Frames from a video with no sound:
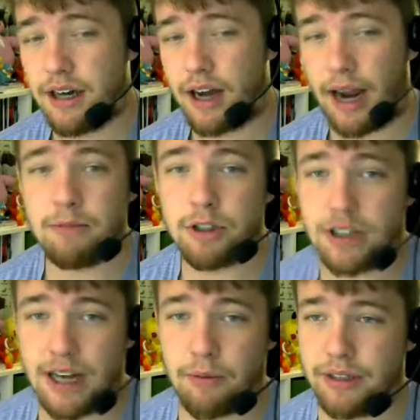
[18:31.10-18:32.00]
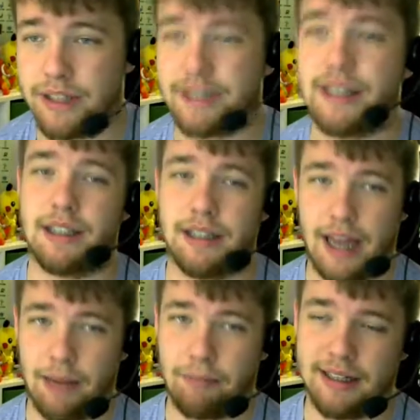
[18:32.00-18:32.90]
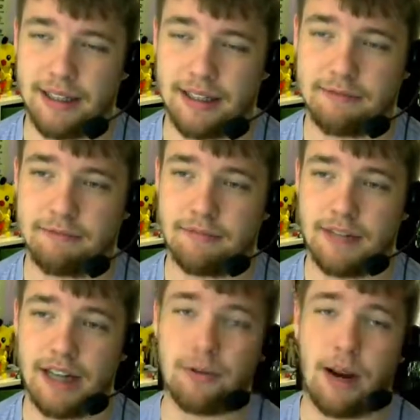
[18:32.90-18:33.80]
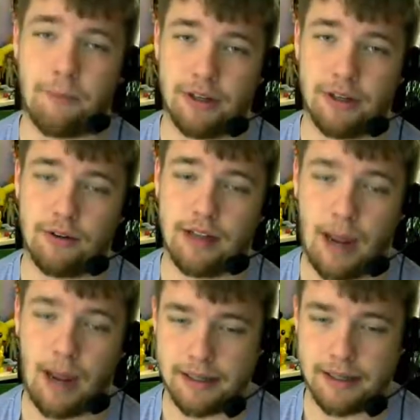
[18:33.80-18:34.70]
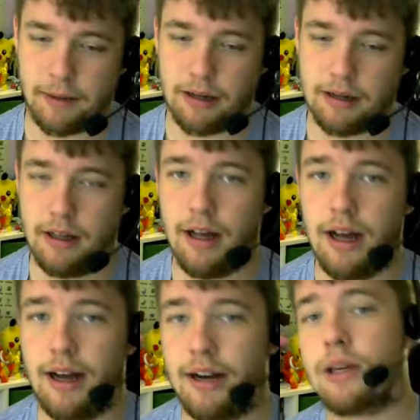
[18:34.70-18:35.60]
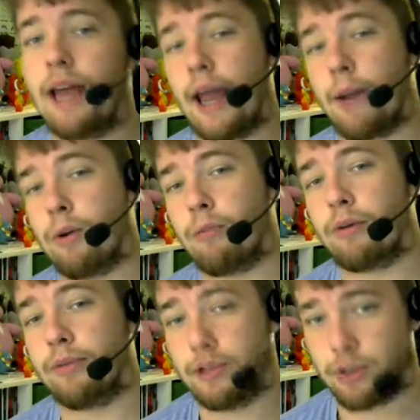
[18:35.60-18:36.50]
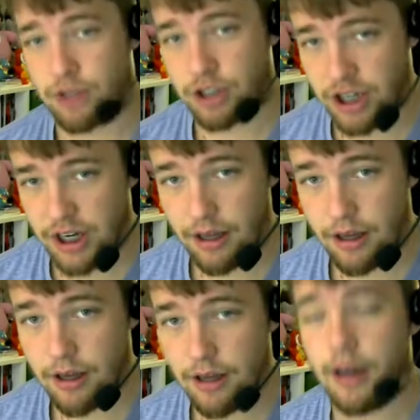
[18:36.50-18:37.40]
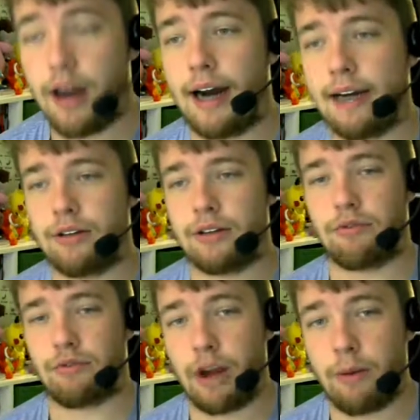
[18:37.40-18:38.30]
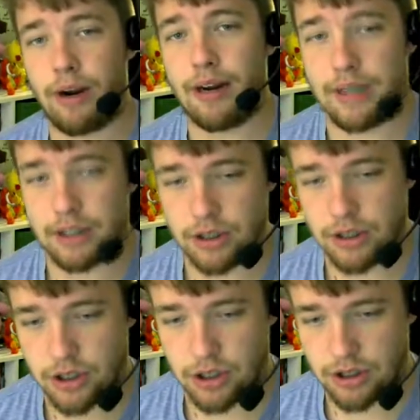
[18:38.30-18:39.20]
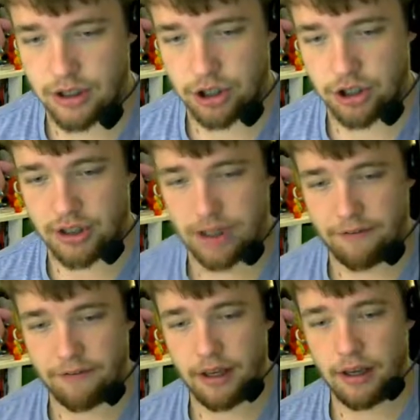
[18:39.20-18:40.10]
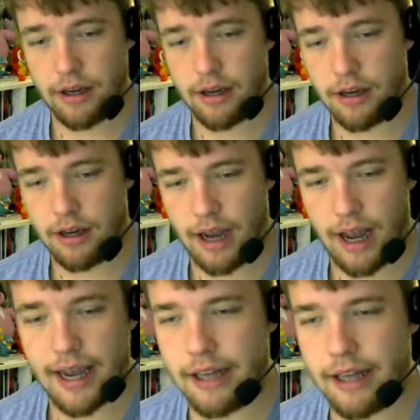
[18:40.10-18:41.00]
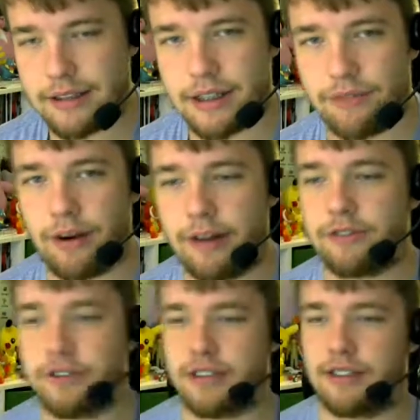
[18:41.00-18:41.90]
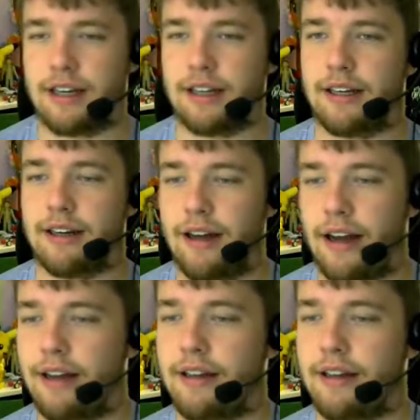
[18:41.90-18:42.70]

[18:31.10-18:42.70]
I'm just glad we're at least getting some gameplay done. That's what I'm really happy about. I know the camera probably looks really shitty. I know that the frame rate is, is just it's just iffy. Hey, it hit 60 frames for just a second there. Ha.